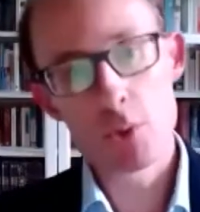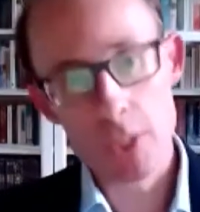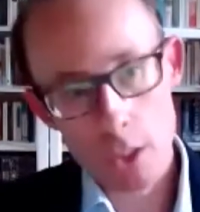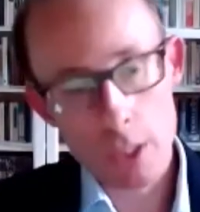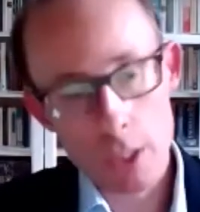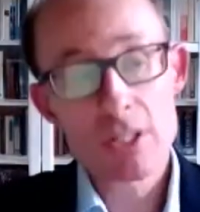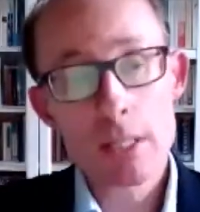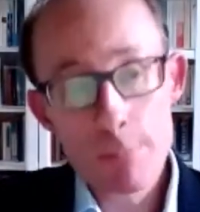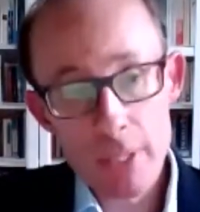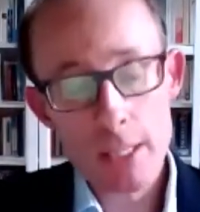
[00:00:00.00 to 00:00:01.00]
was a lot of
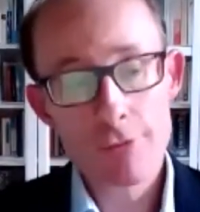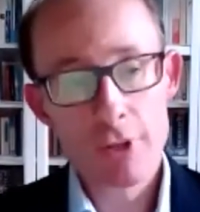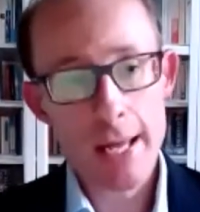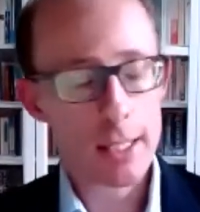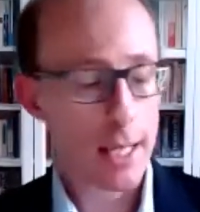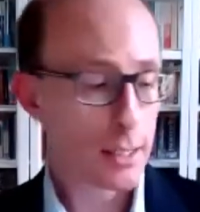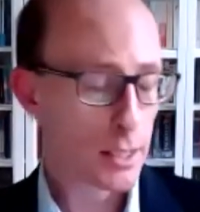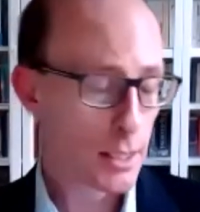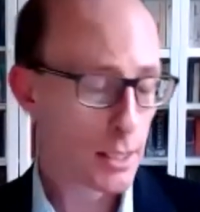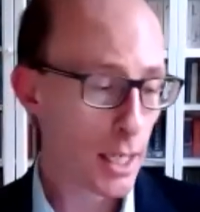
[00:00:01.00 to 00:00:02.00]
sympathy for that at
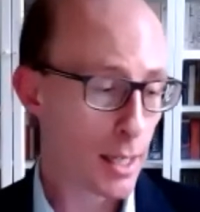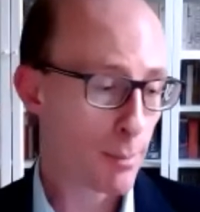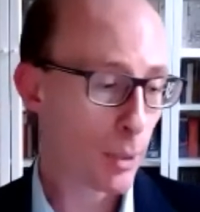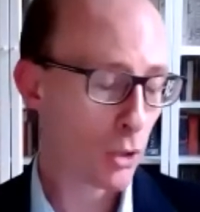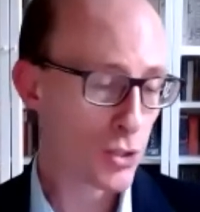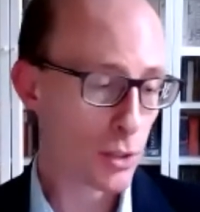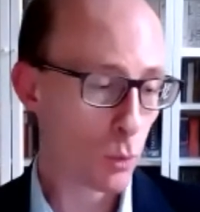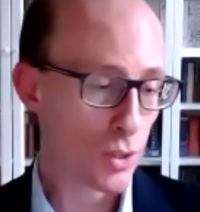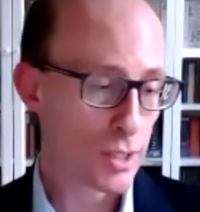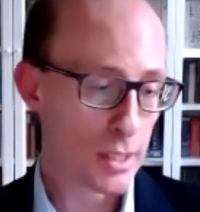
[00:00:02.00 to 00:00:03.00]
the time because it
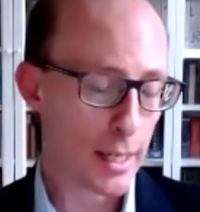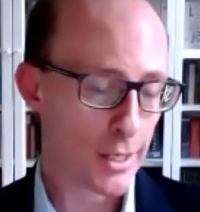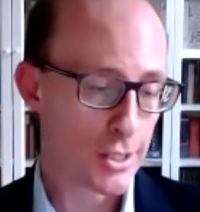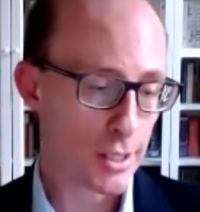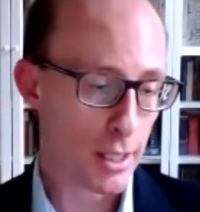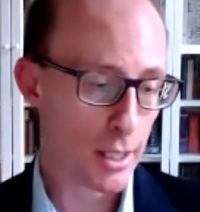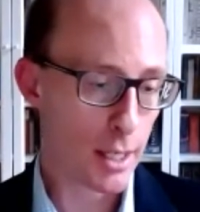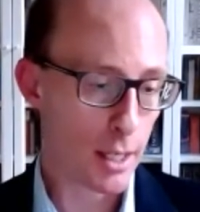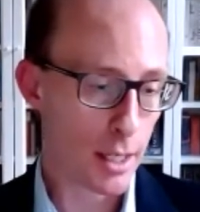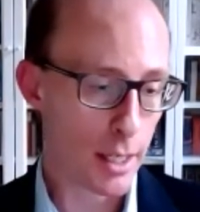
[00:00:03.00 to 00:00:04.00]
was such
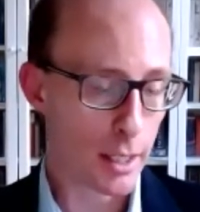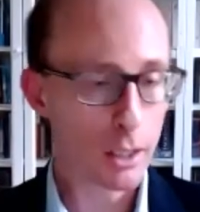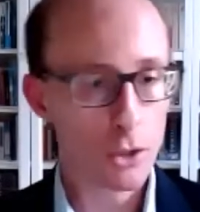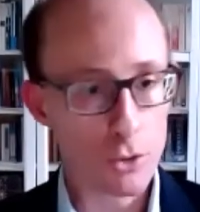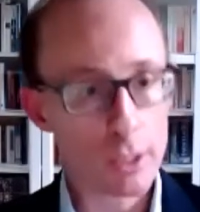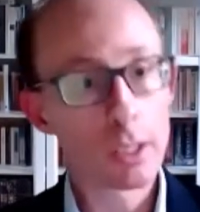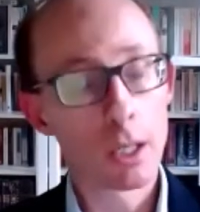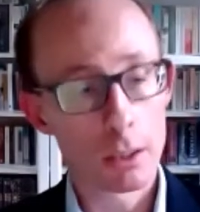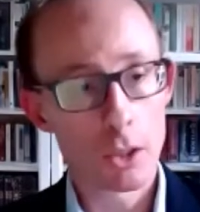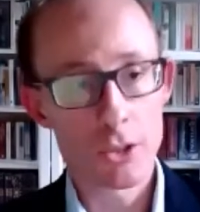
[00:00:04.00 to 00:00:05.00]
an acute
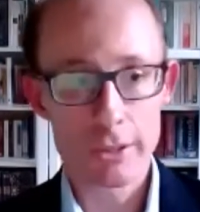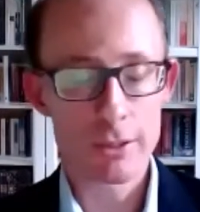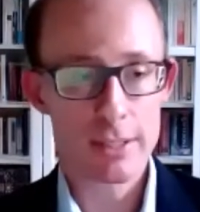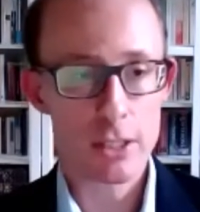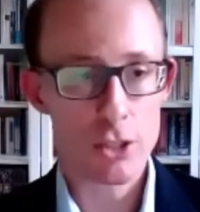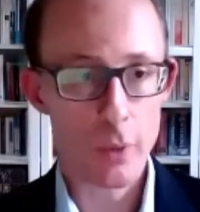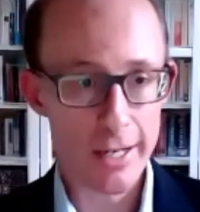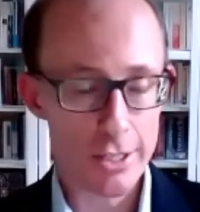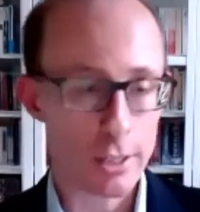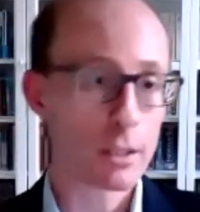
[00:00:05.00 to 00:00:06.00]
colonial
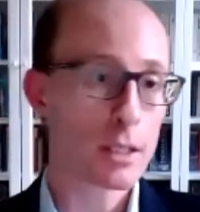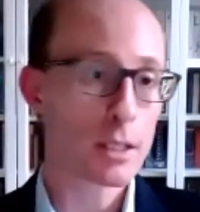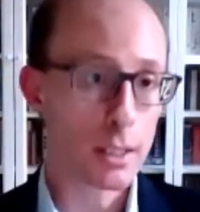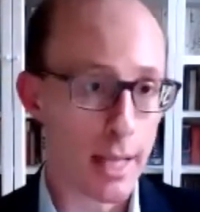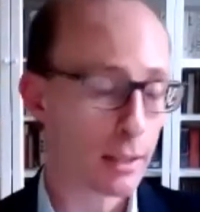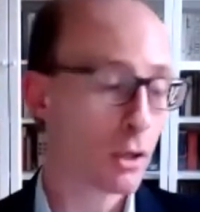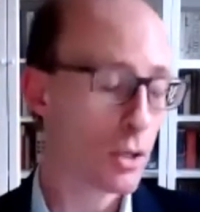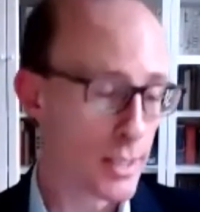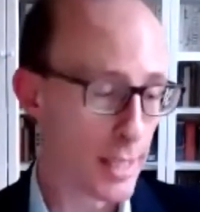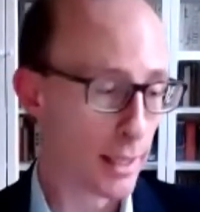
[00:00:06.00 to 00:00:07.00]
situation in that
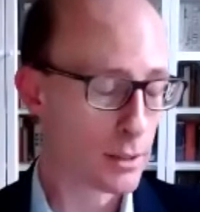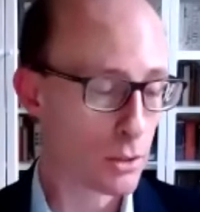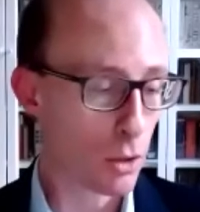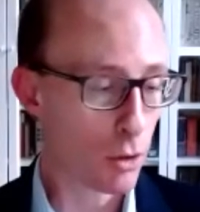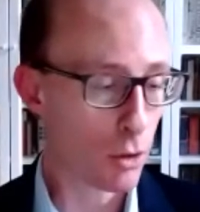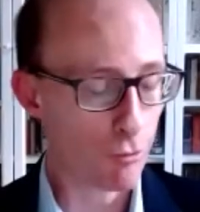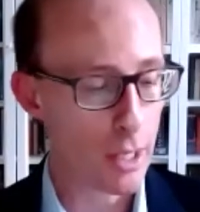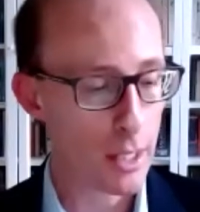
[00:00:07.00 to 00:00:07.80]
context of